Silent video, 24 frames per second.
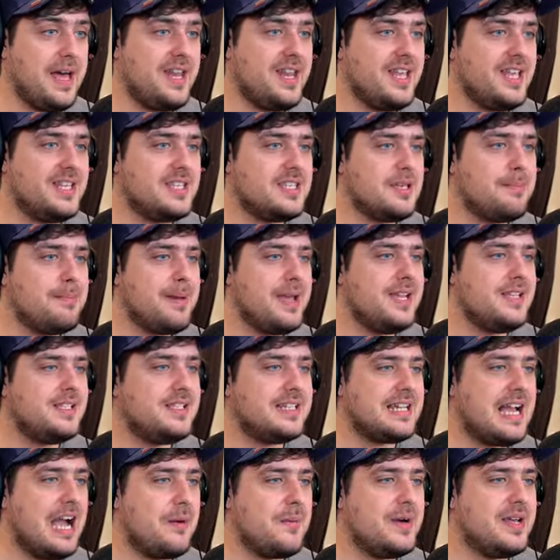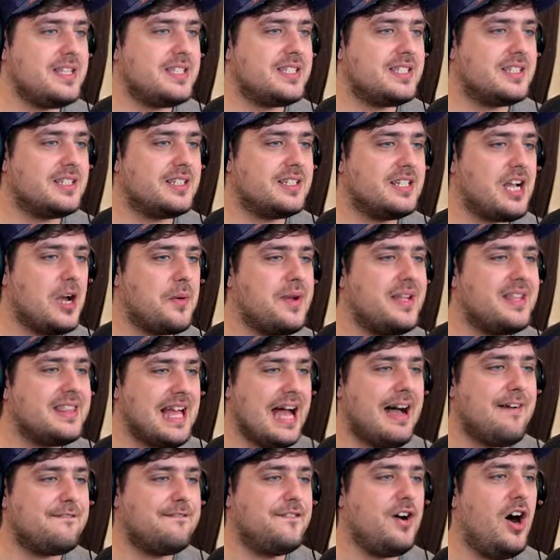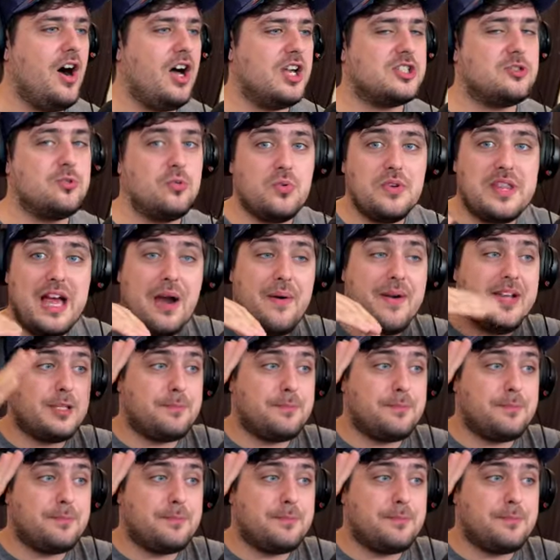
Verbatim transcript: And it is amazing how it's going that fast without